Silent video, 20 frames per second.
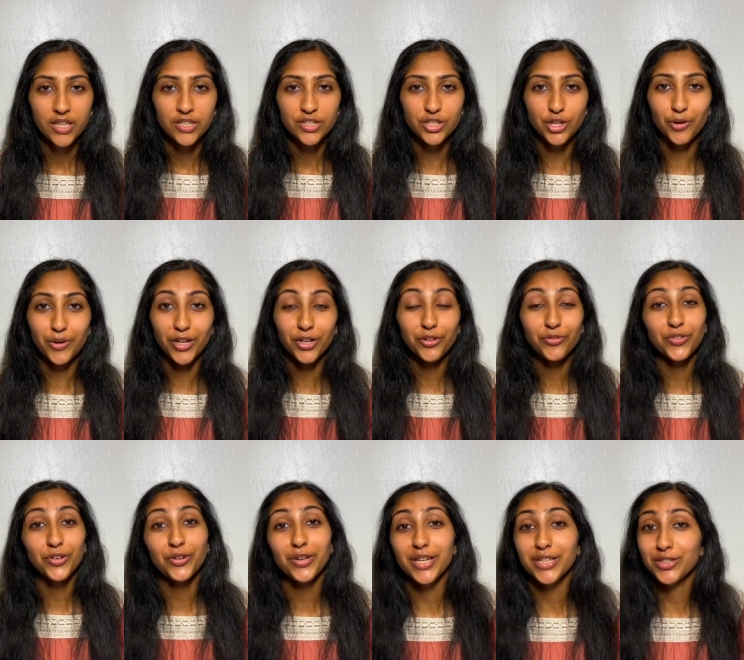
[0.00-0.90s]
So
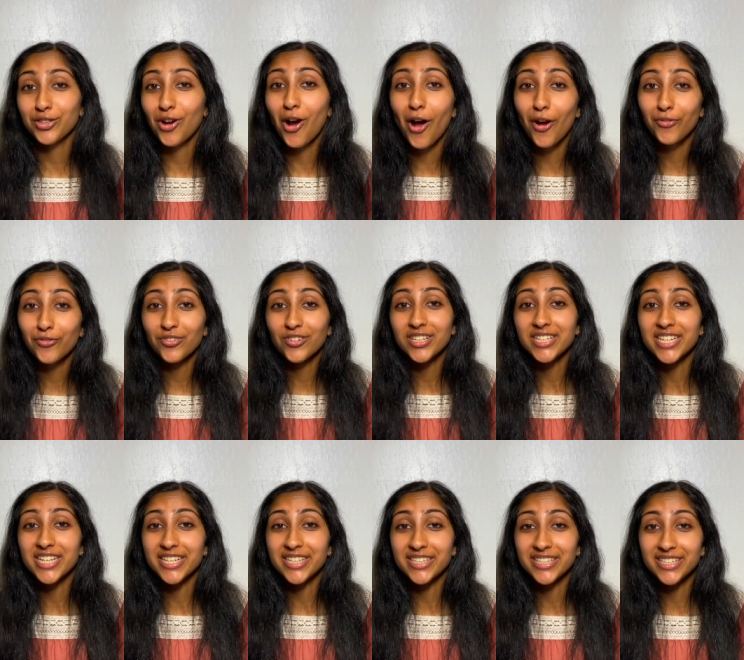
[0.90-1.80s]
interviewing at the conference
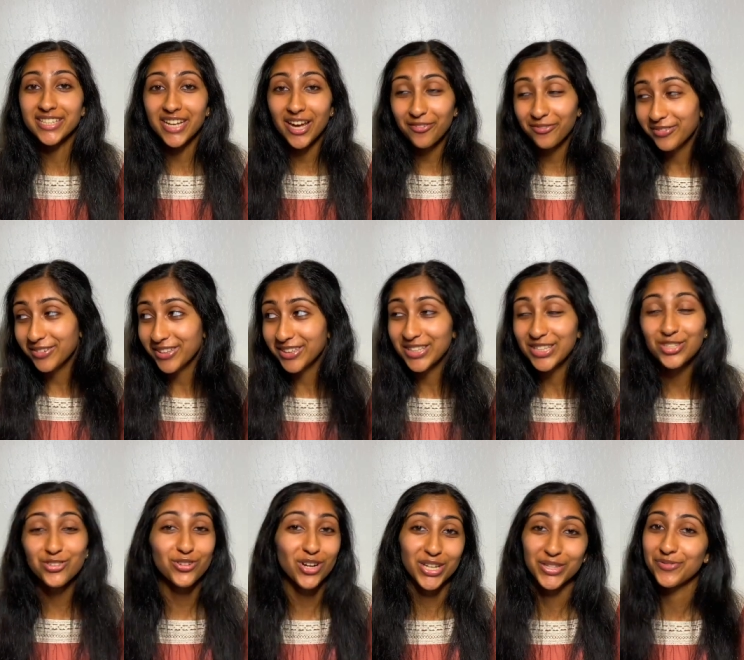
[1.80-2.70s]
is definitely
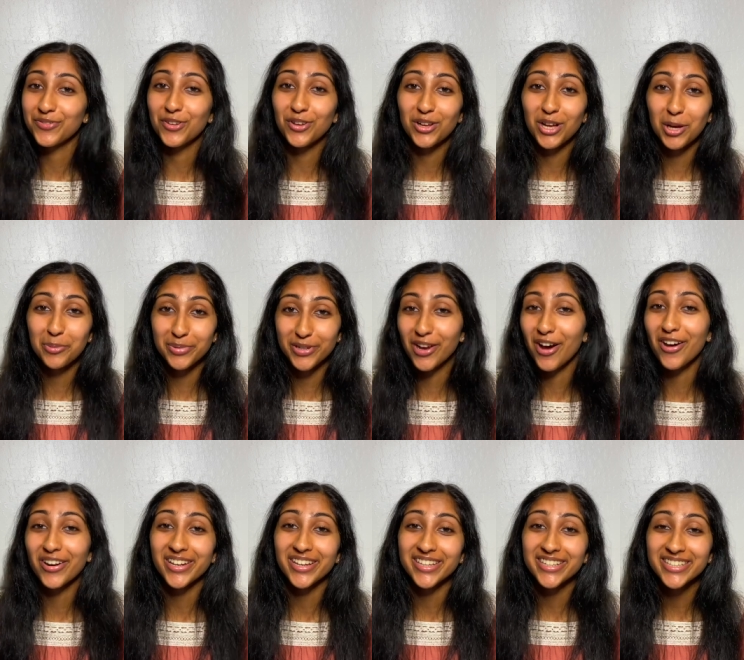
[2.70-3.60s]
stressful, I'll be
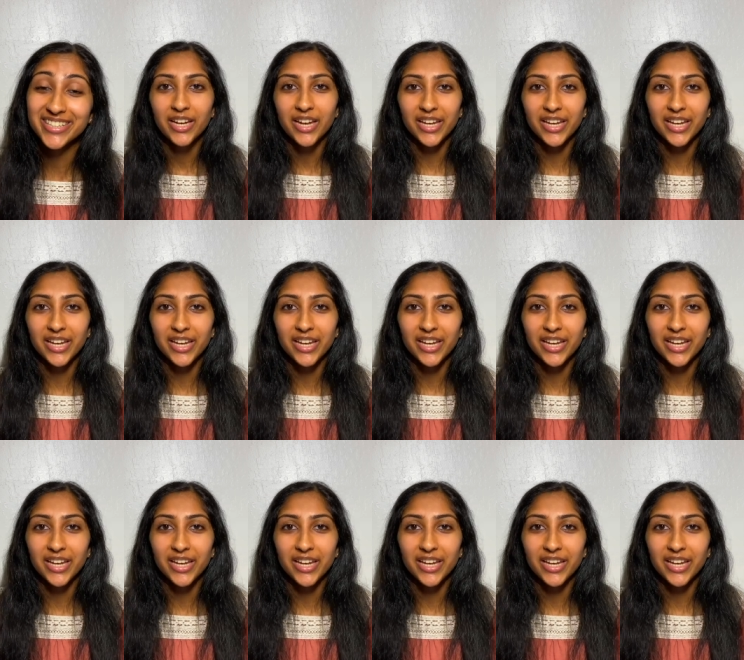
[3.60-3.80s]
honest.